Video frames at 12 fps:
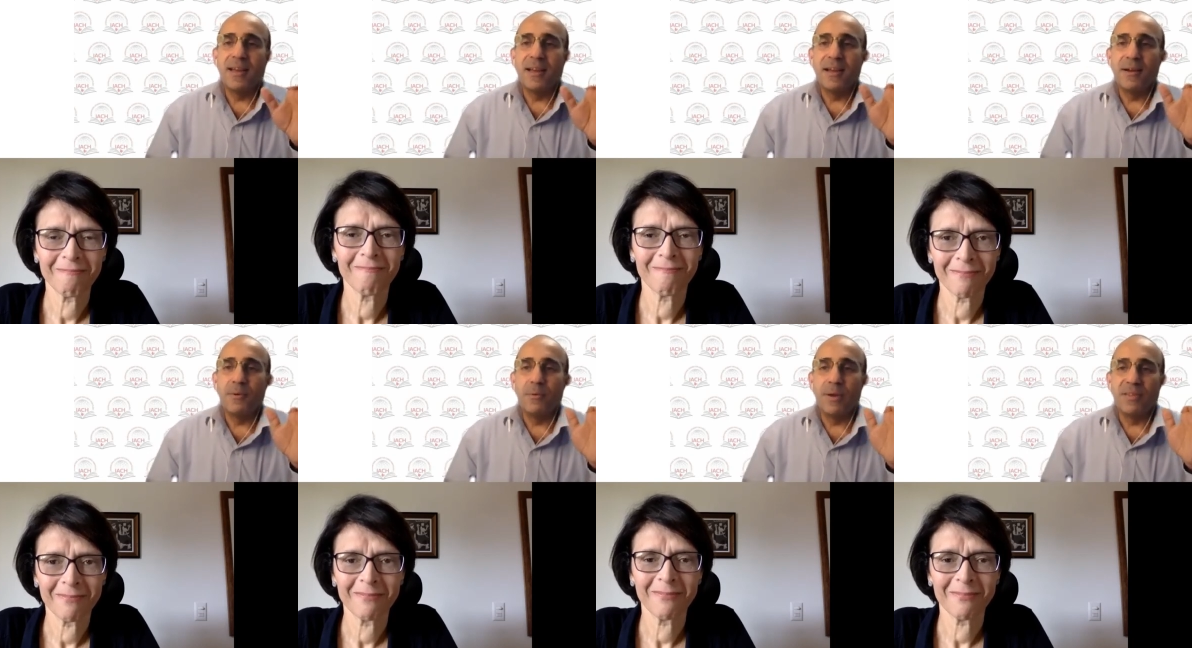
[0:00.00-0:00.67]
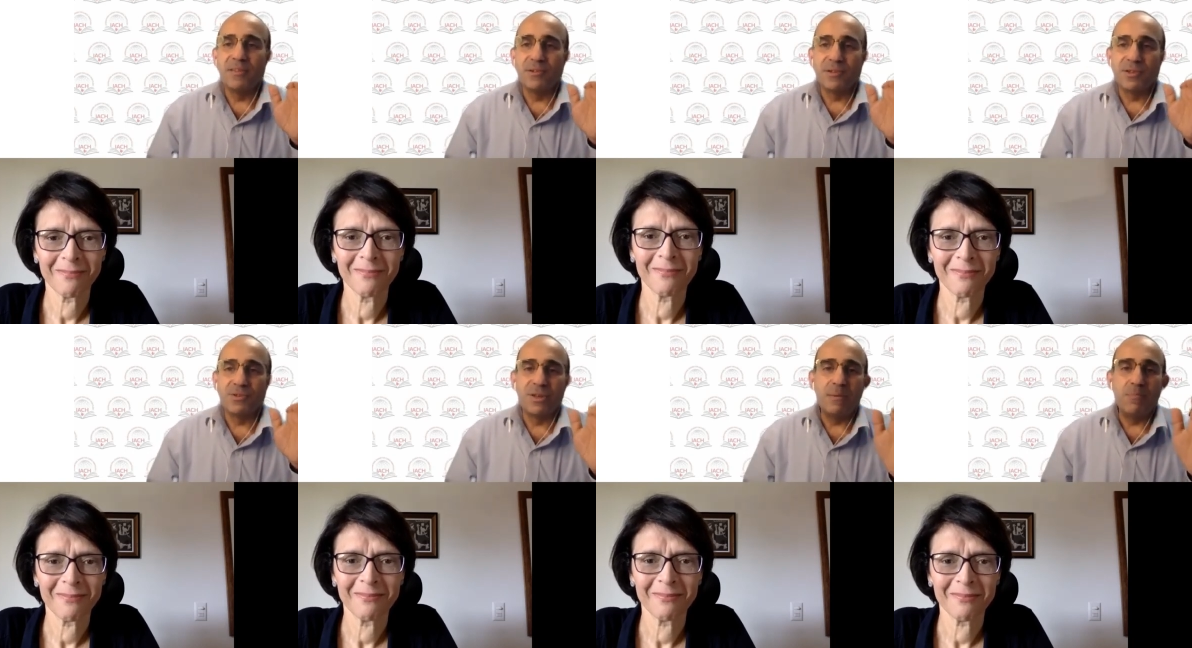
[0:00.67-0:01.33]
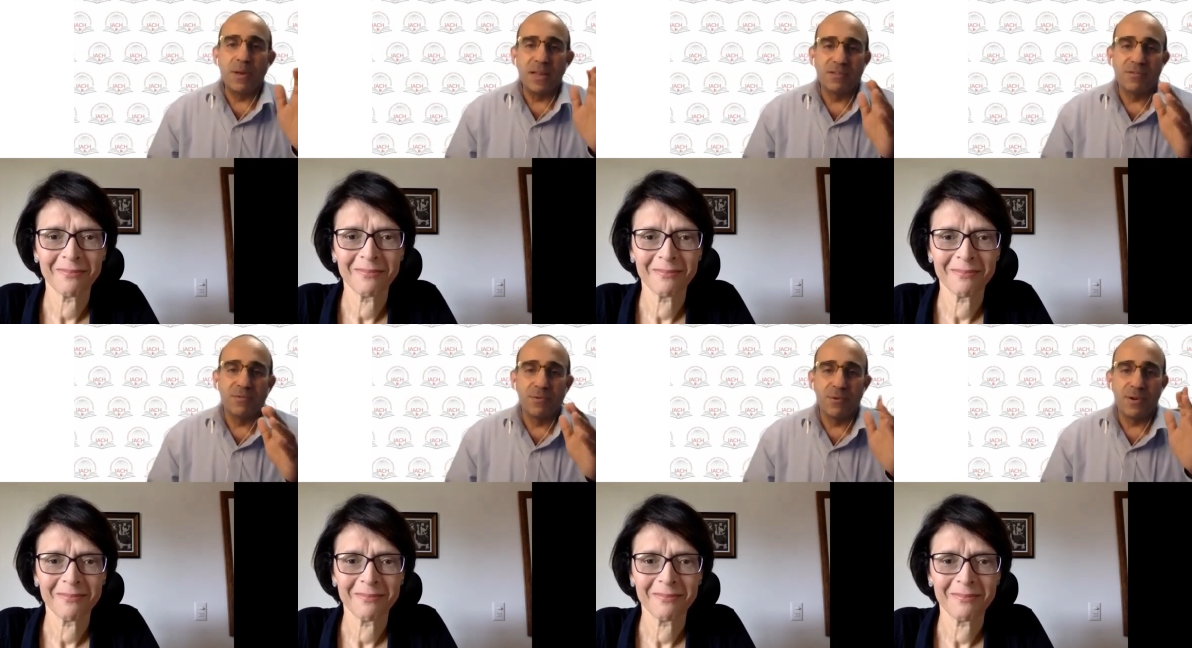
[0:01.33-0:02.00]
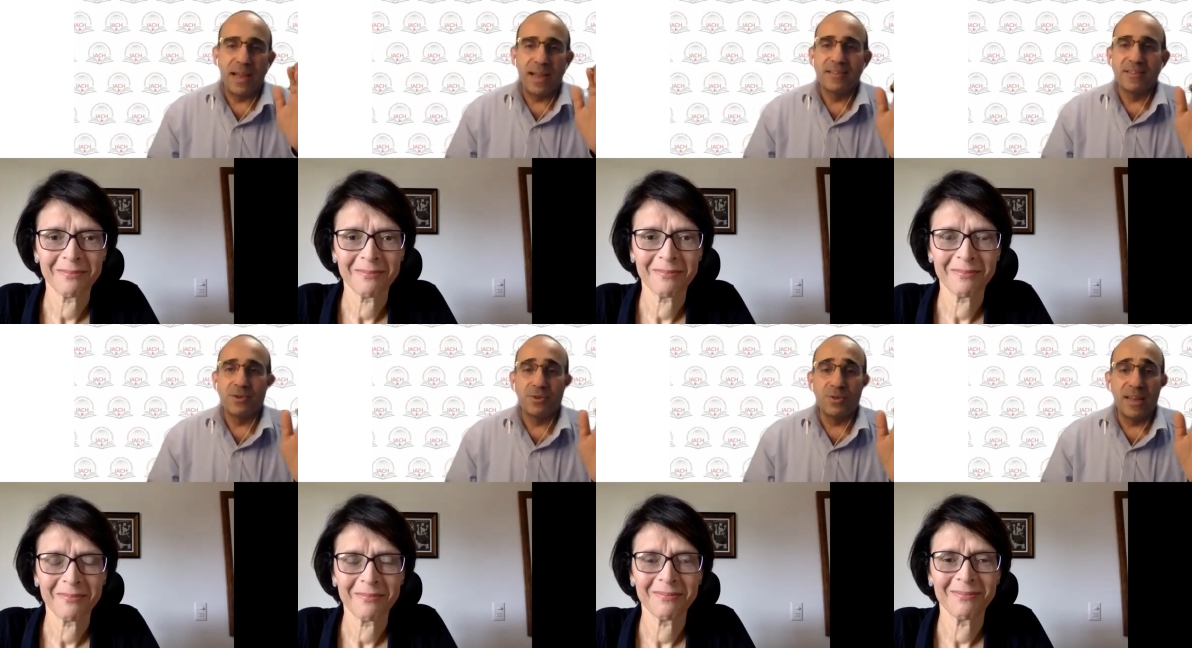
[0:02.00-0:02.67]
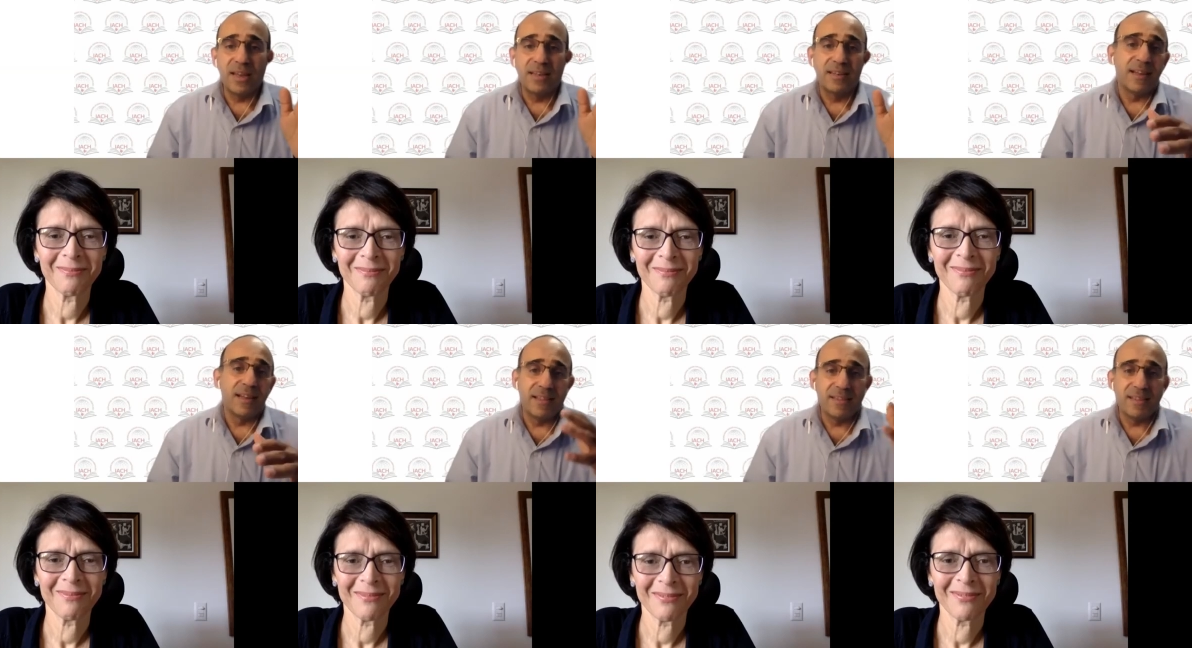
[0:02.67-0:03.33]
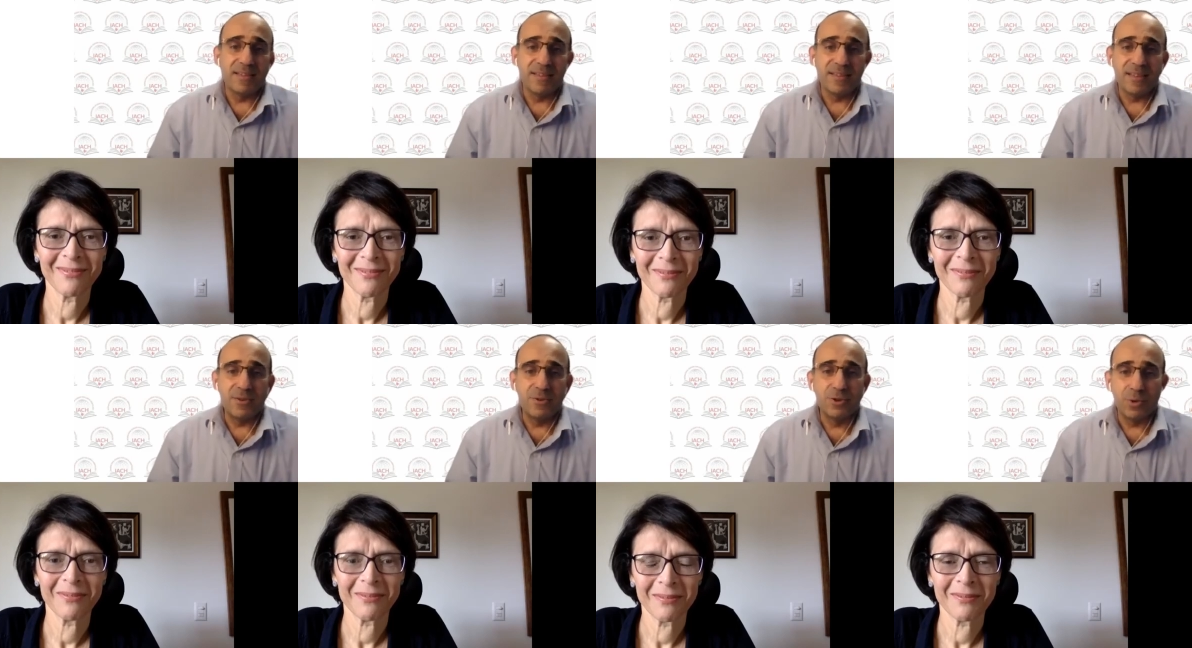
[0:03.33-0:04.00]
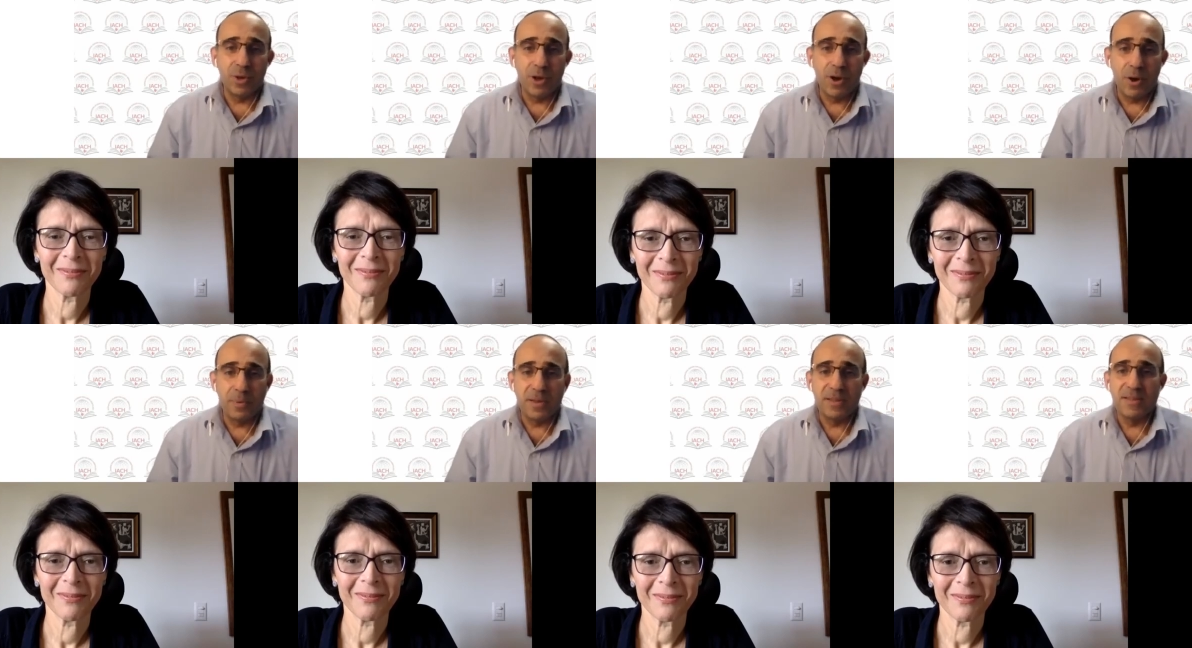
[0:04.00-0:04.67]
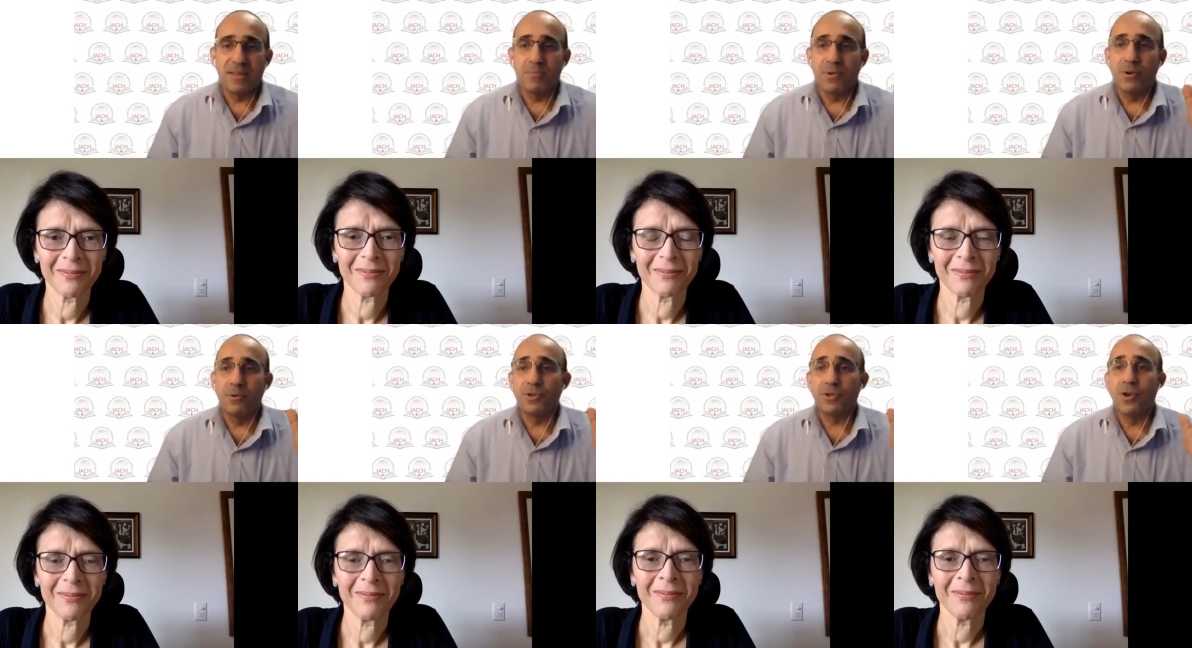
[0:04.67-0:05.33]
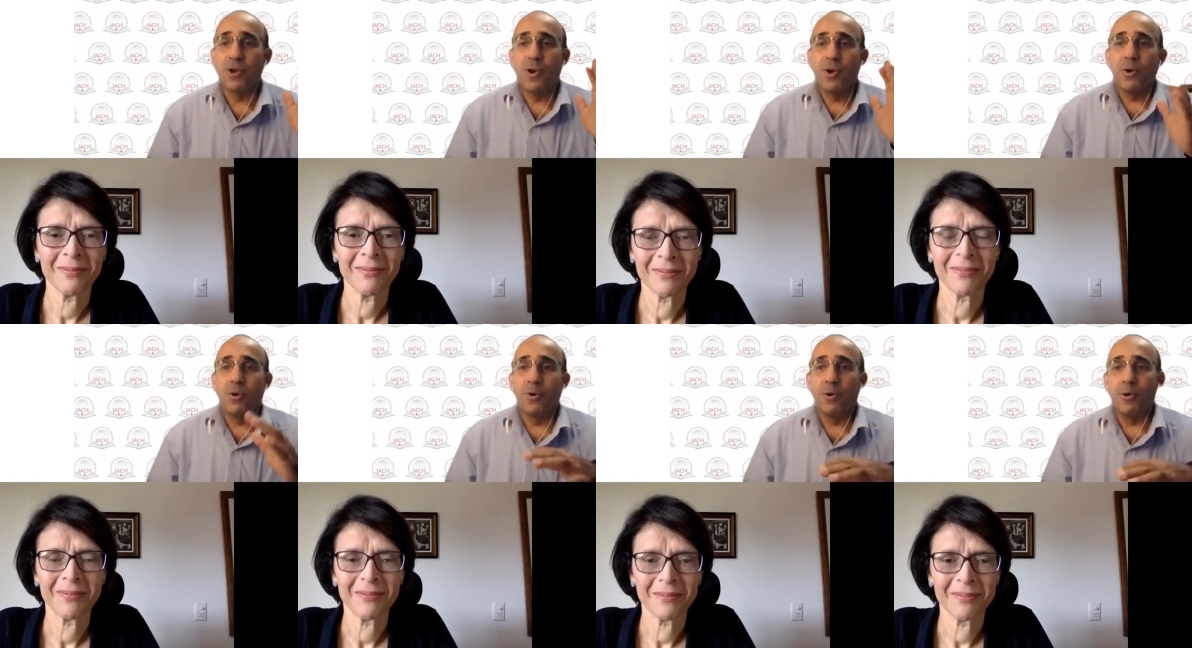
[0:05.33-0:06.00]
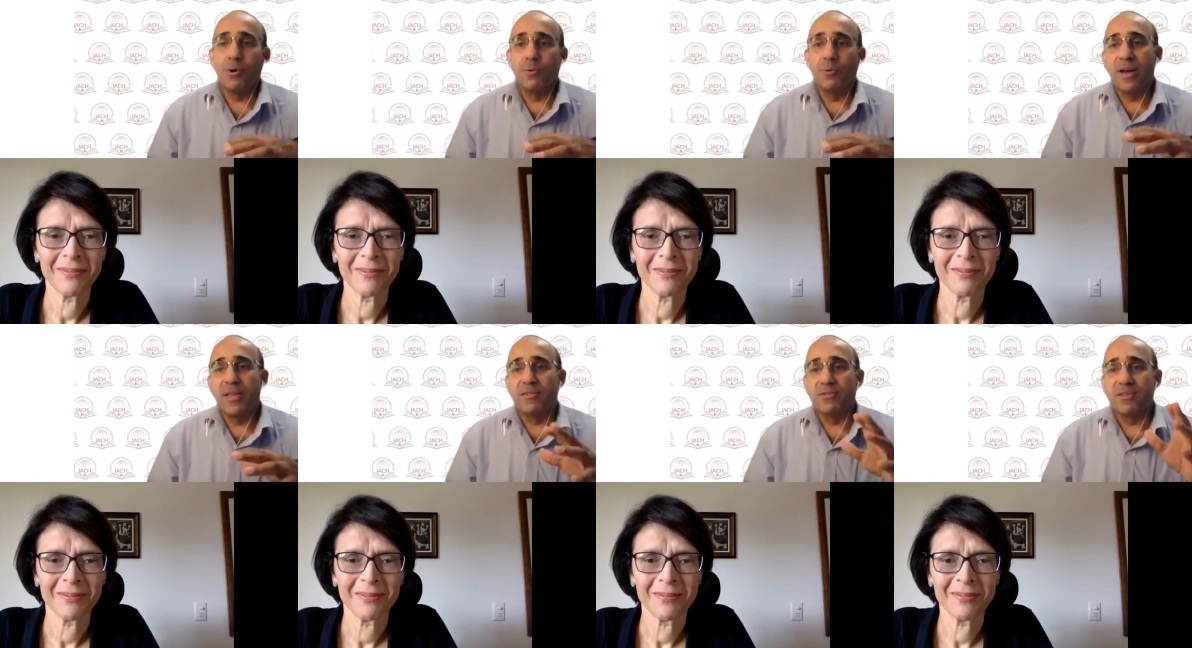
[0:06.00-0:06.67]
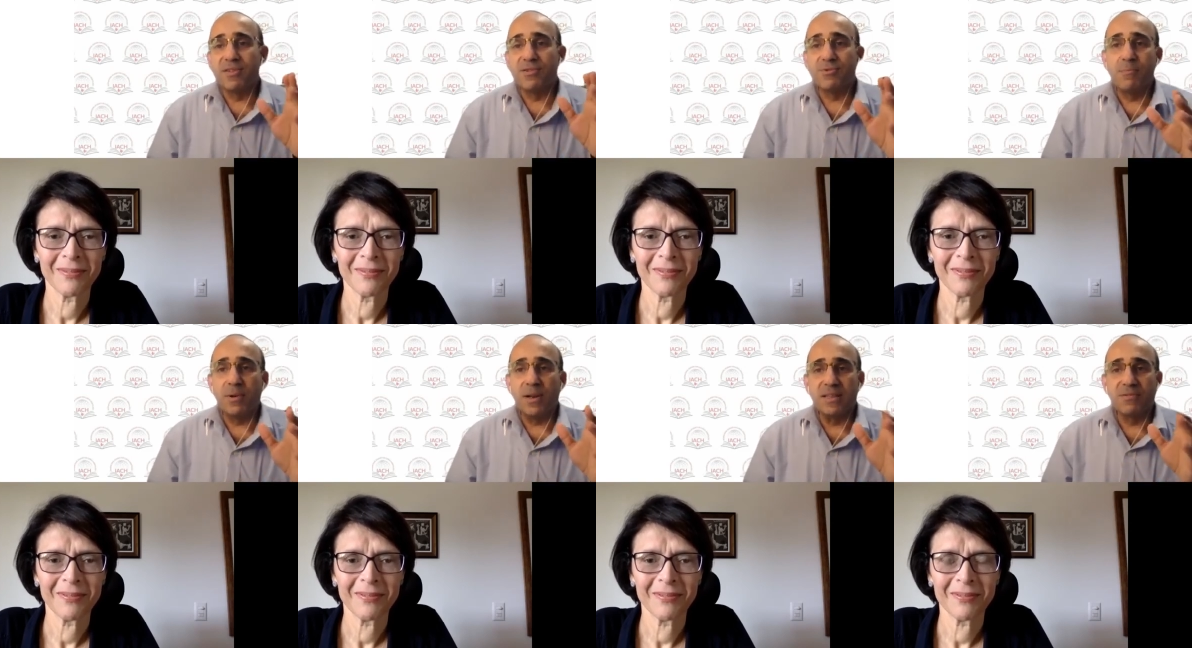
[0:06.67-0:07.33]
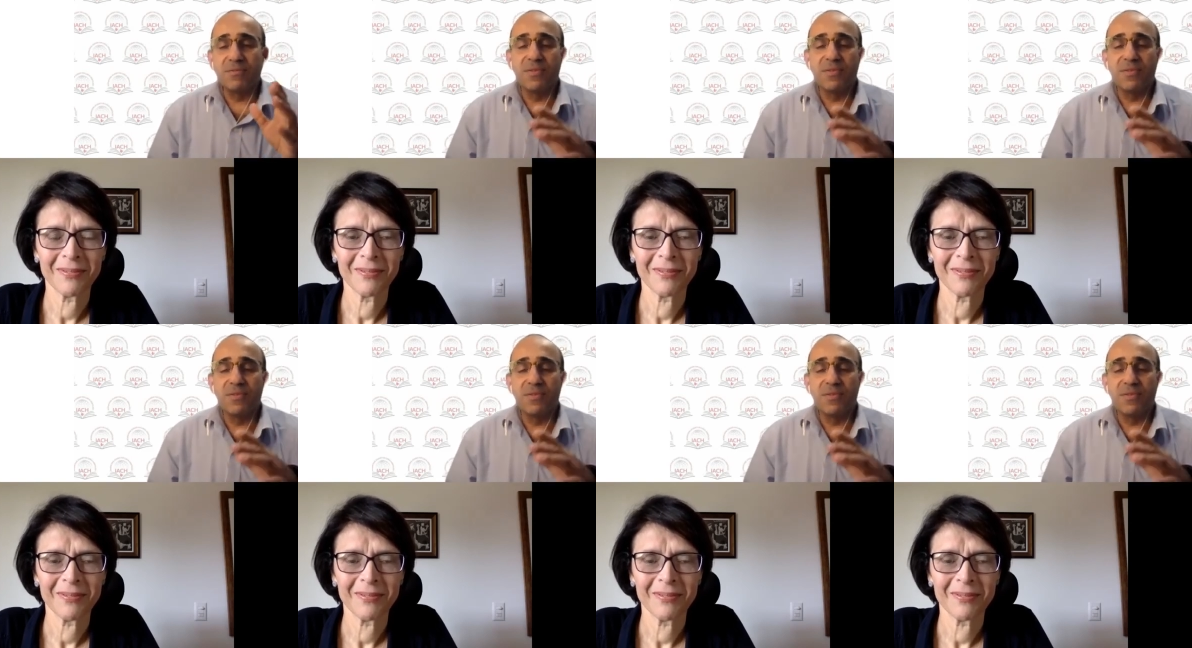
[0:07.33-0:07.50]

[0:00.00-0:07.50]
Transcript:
Speaker 1: uh, whether three plus four as you did, and this is the usual Hopkins approach, or whether the three plus